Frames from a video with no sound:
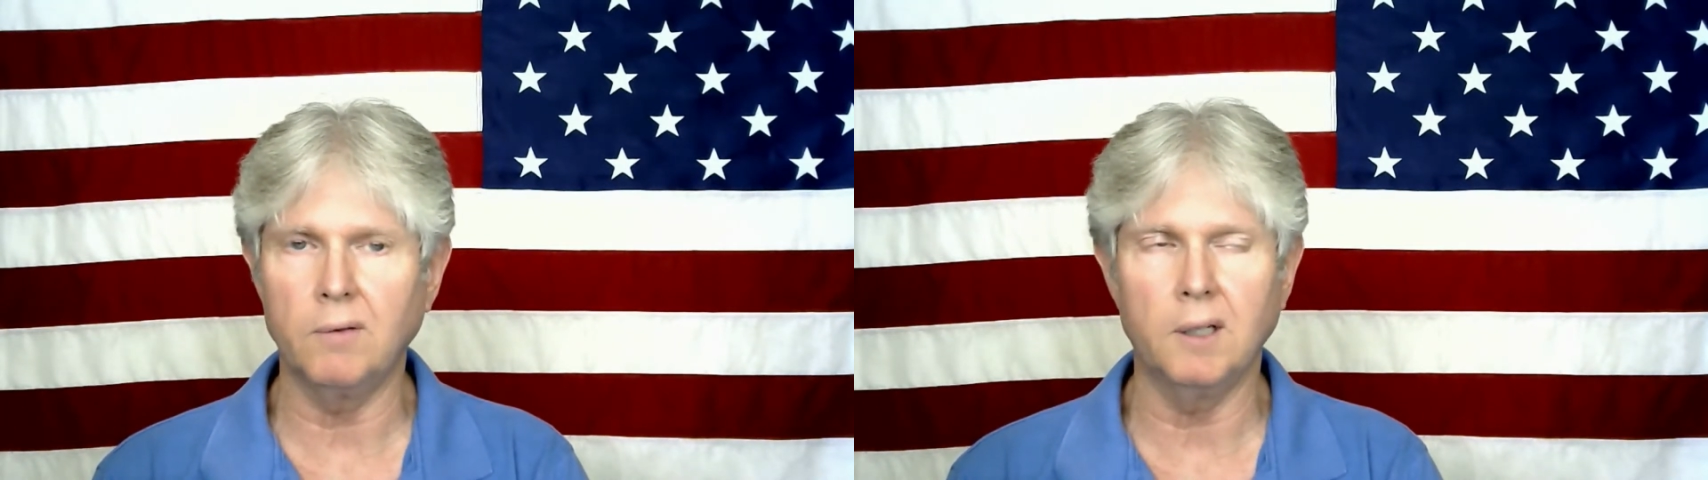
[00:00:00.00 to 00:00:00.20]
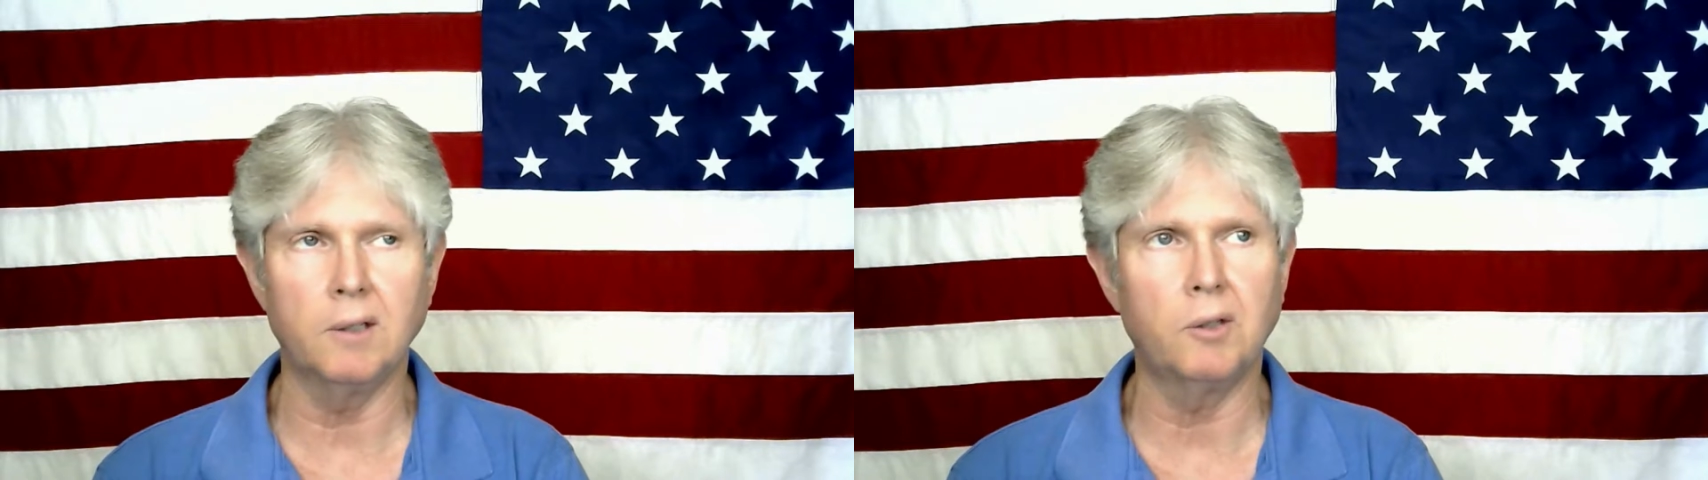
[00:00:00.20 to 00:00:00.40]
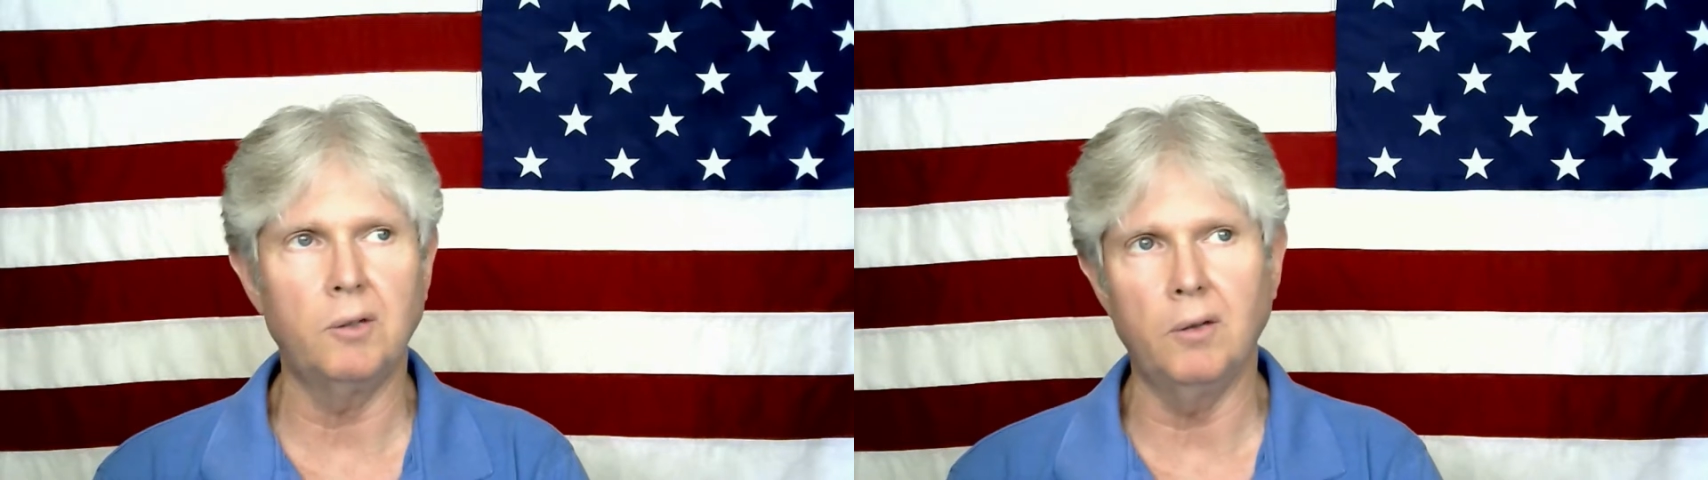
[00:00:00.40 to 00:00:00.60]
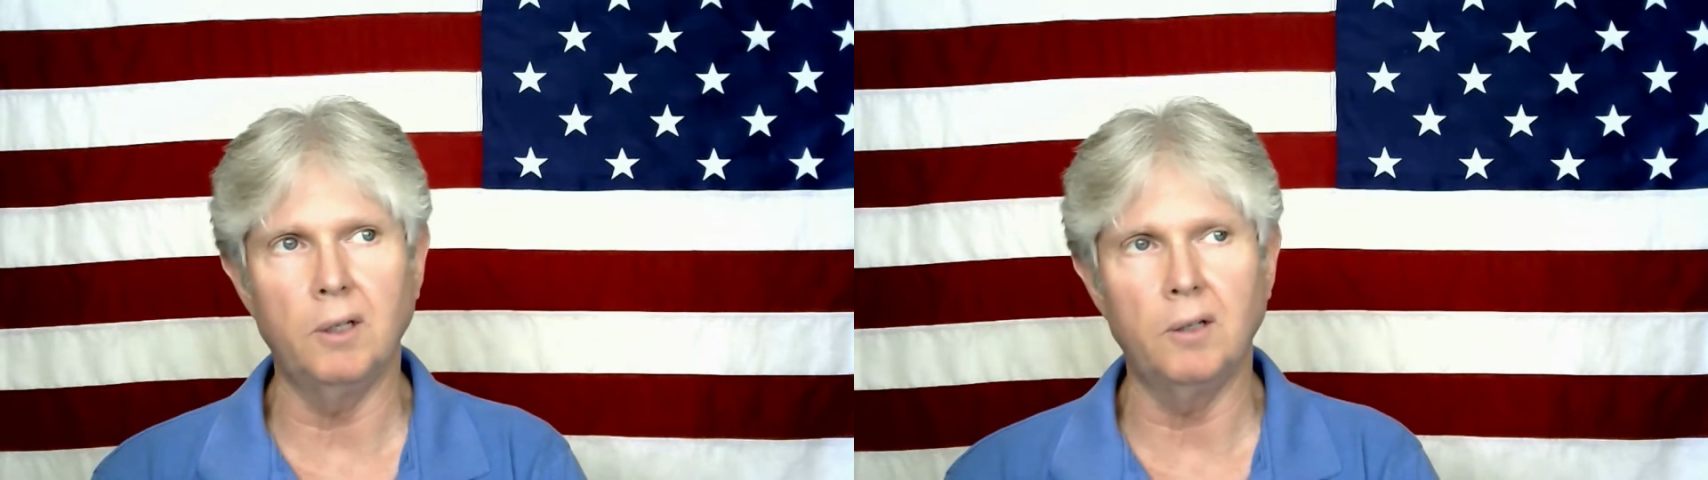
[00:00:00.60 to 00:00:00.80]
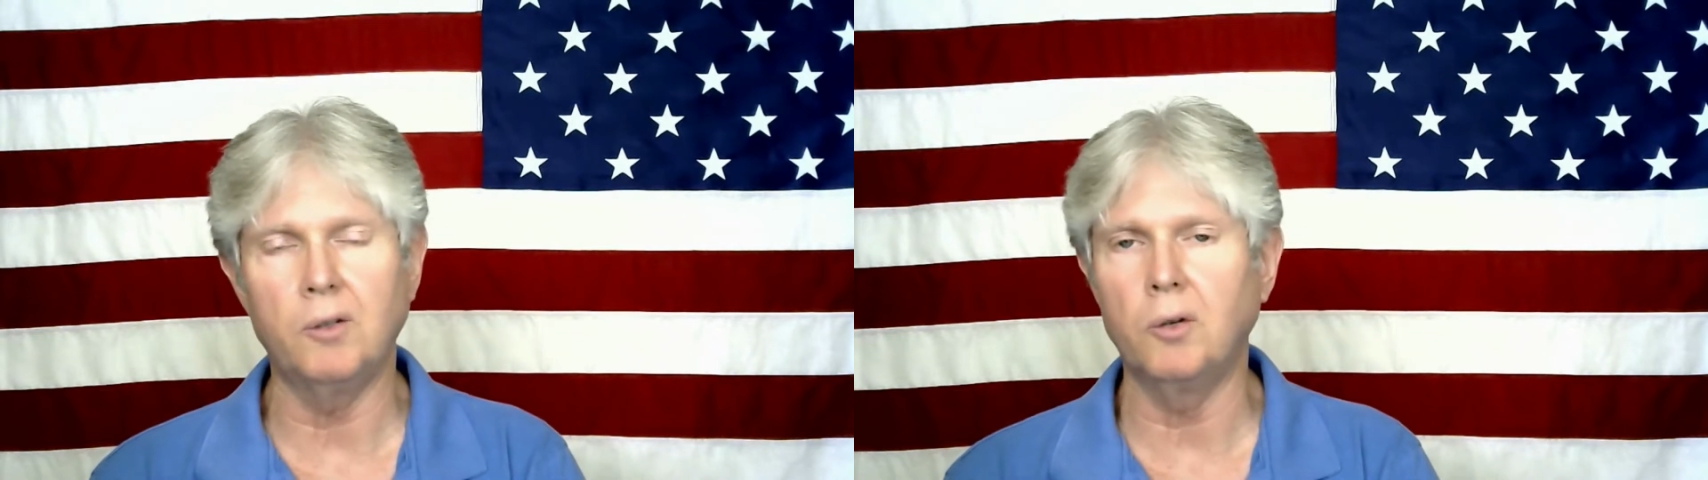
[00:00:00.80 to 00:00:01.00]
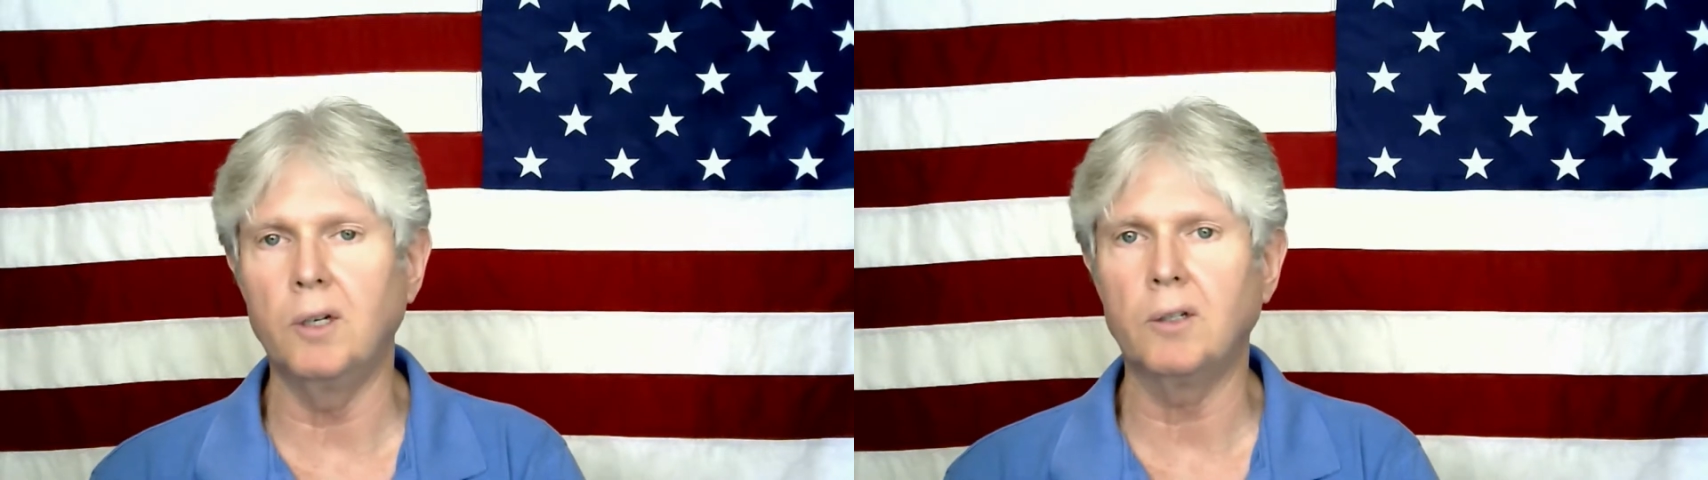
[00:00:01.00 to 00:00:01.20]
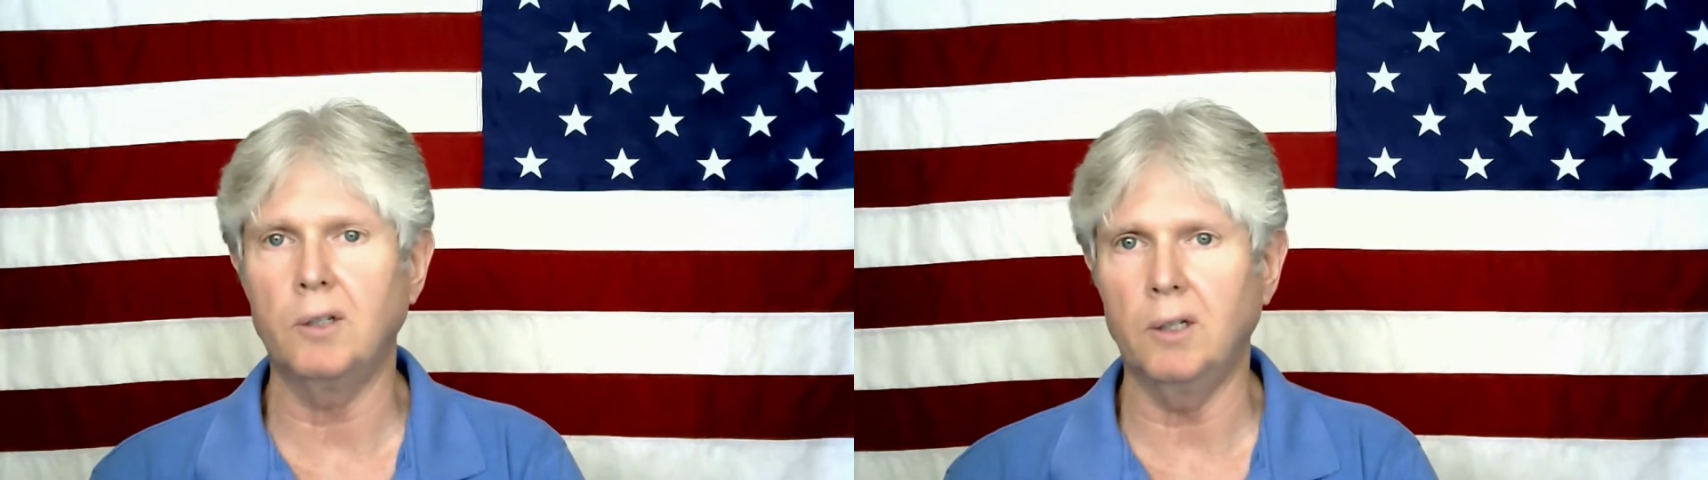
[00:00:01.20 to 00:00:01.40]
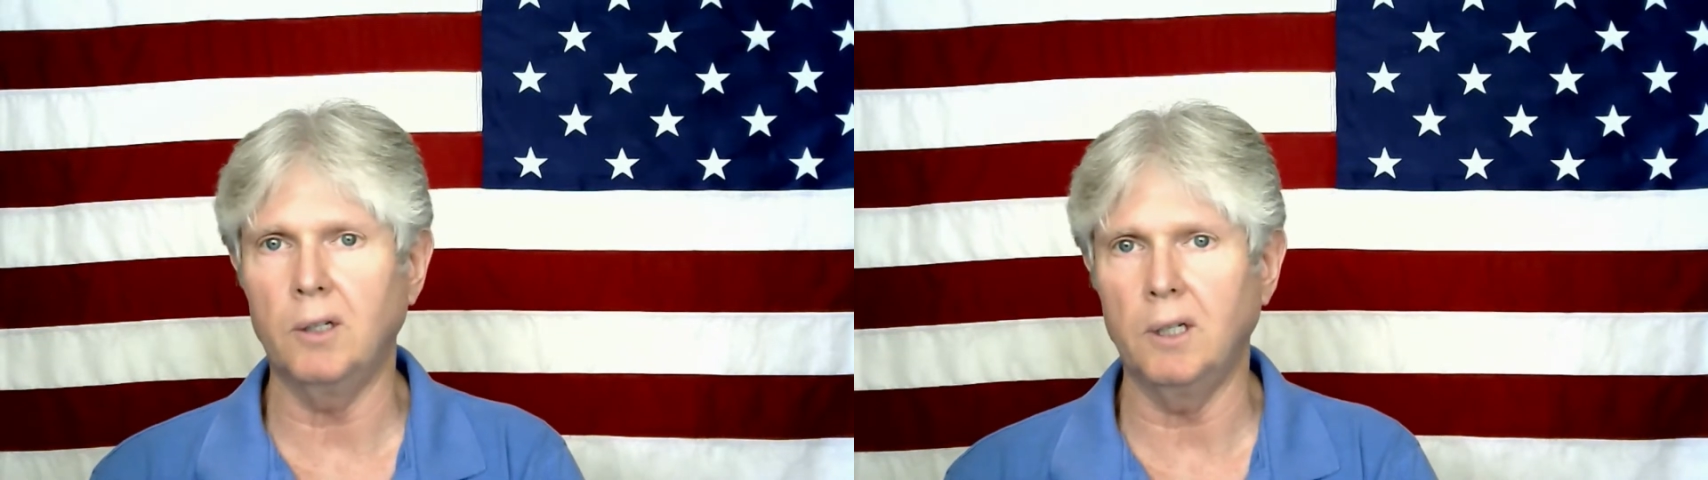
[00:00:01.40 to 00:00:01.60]
and the
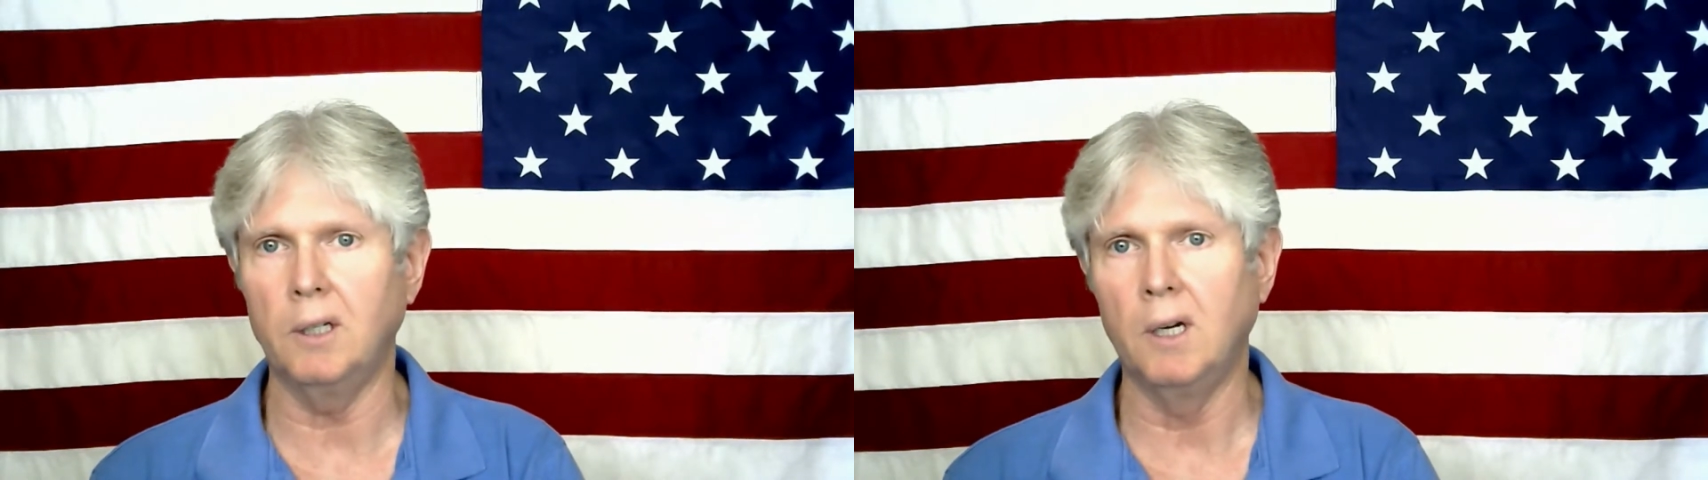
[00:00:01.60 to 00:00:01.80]
judiciary.